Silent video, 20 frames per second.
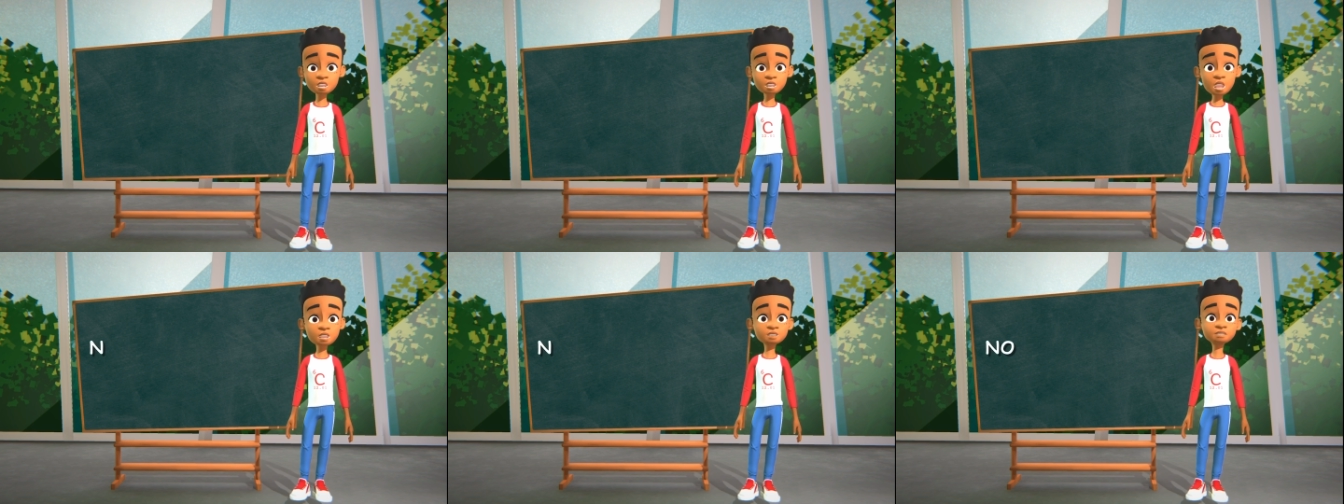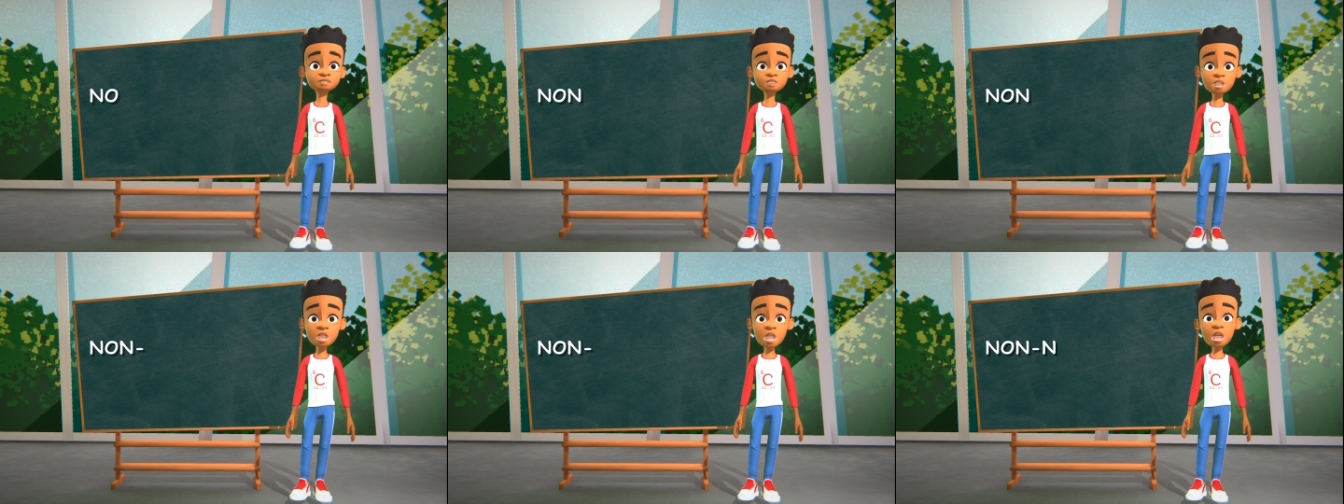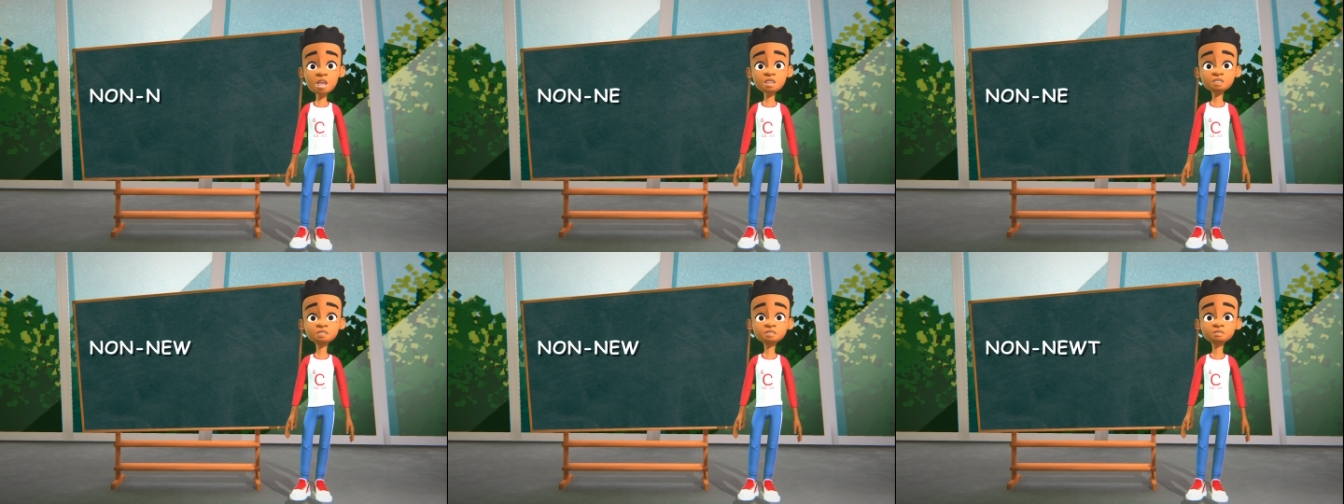called
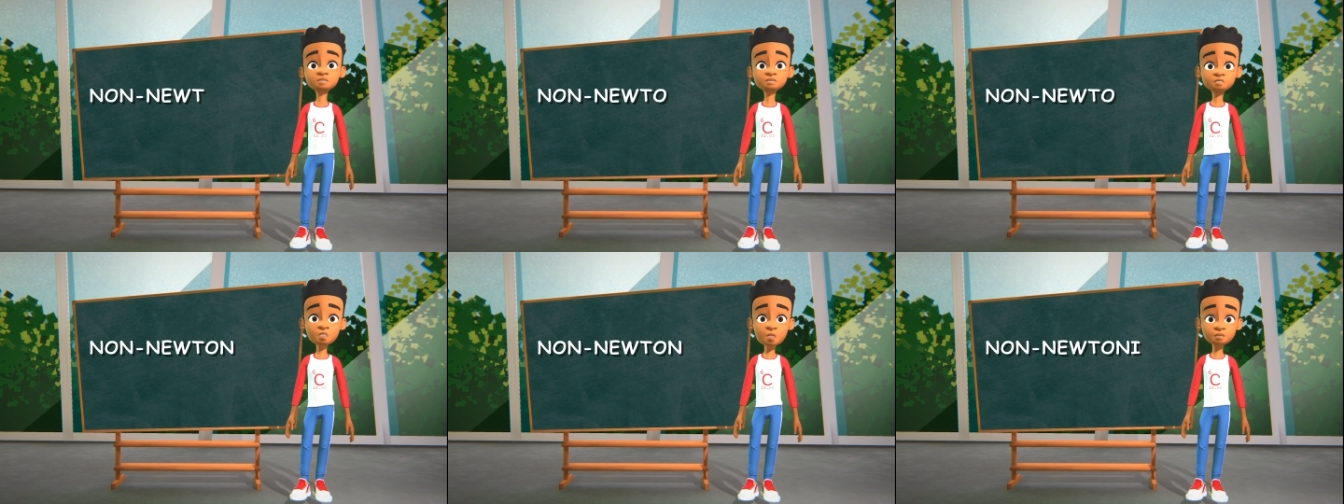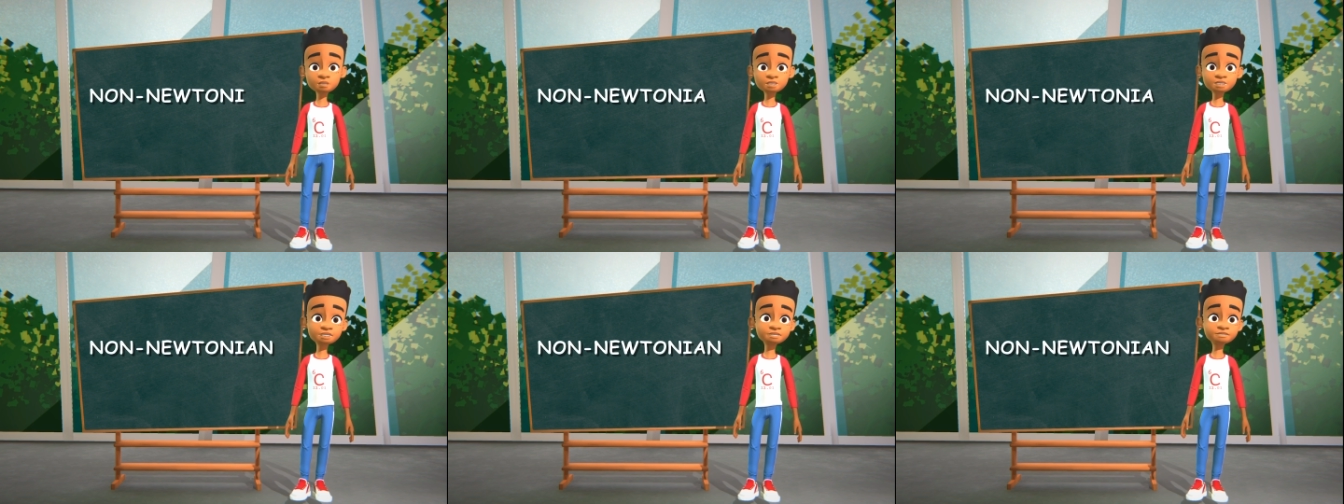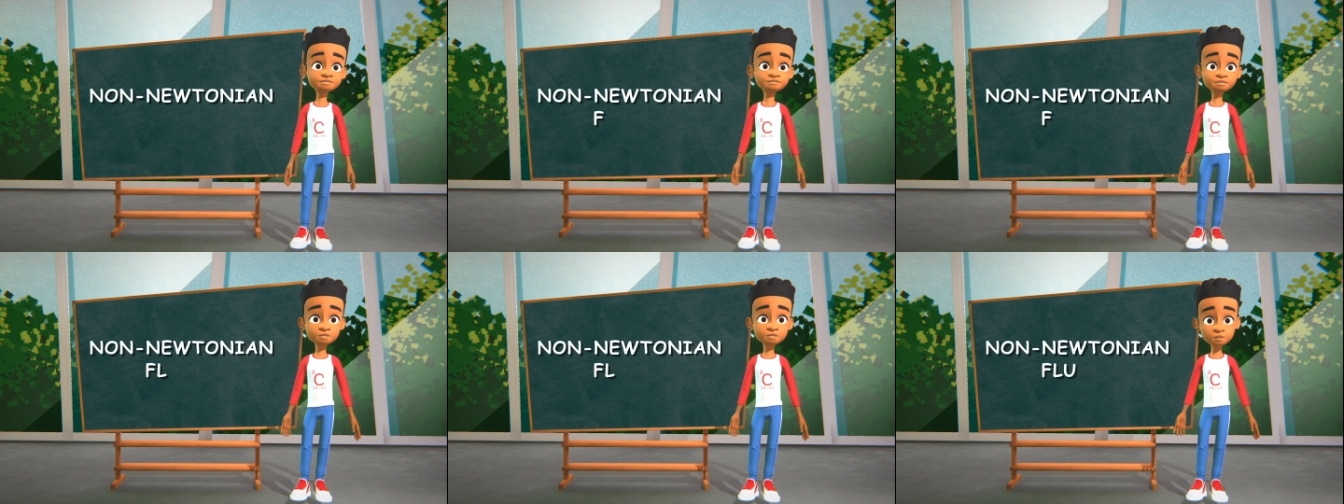non
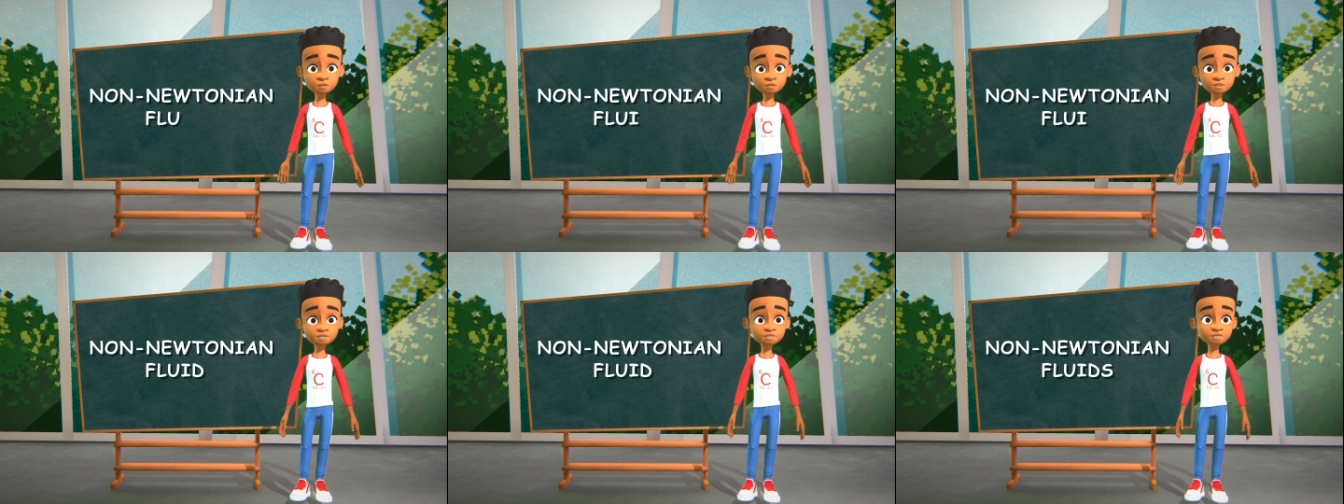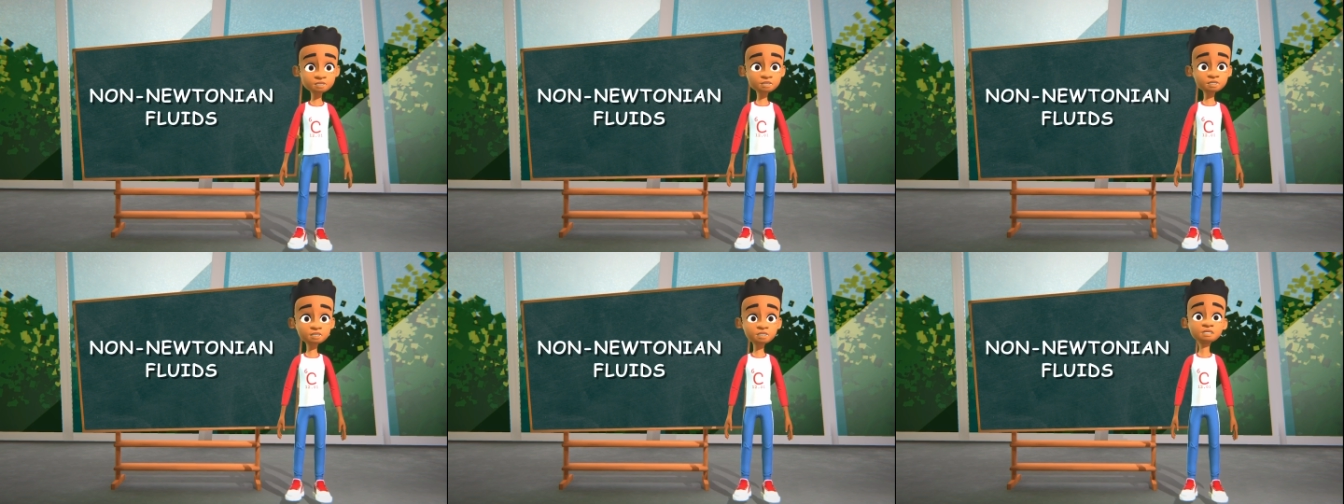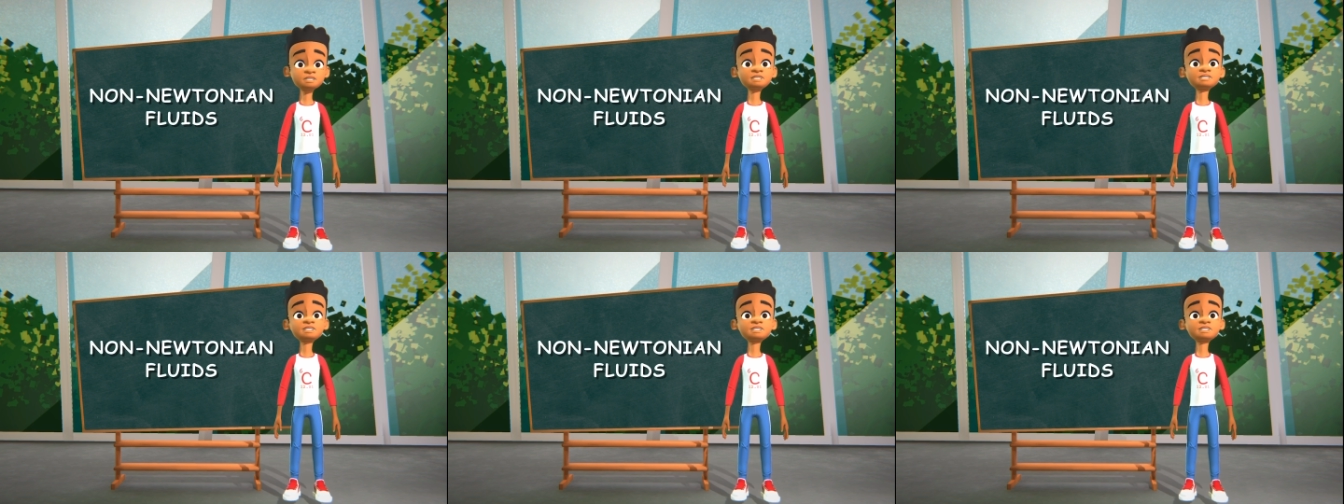Newtonian fluids.